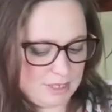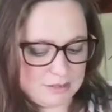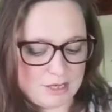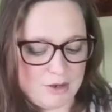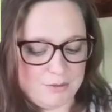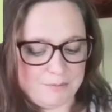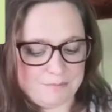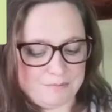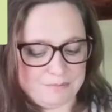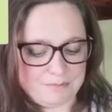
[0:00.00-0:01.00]
So
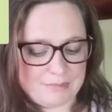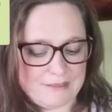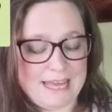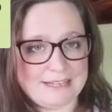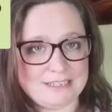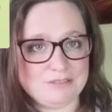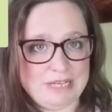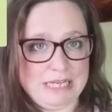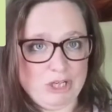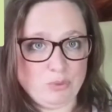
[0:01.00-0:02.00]
that is a
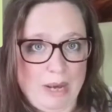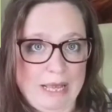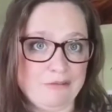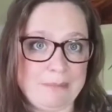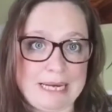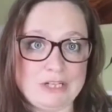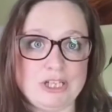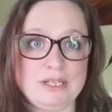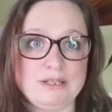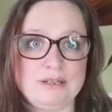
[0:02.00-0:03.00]
really good way of
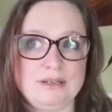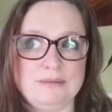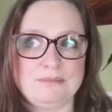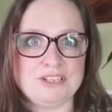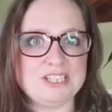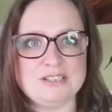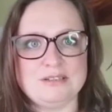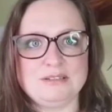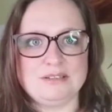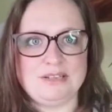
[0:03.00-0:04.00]
managing
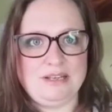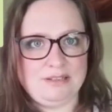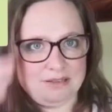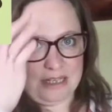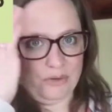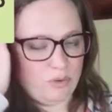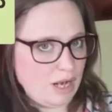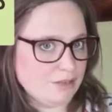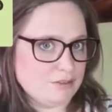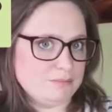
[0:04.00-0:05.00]
persistent diseases in your
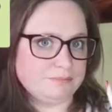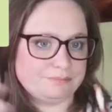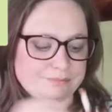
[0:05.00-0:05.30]
garden